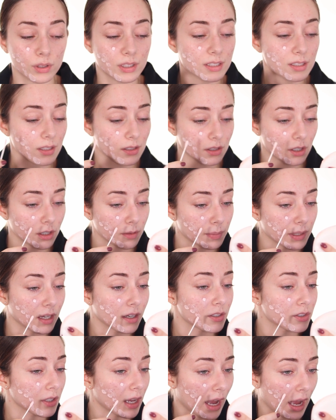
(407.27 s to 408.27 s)
this is good
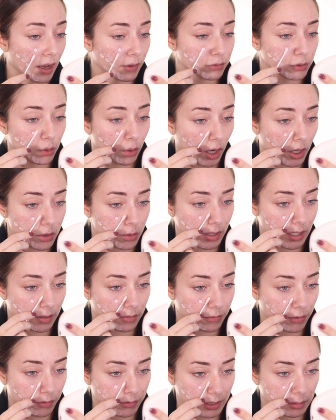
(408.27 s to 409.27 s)
because you have
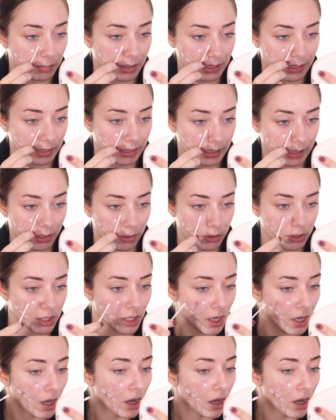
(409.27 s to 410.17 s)
250 milliliters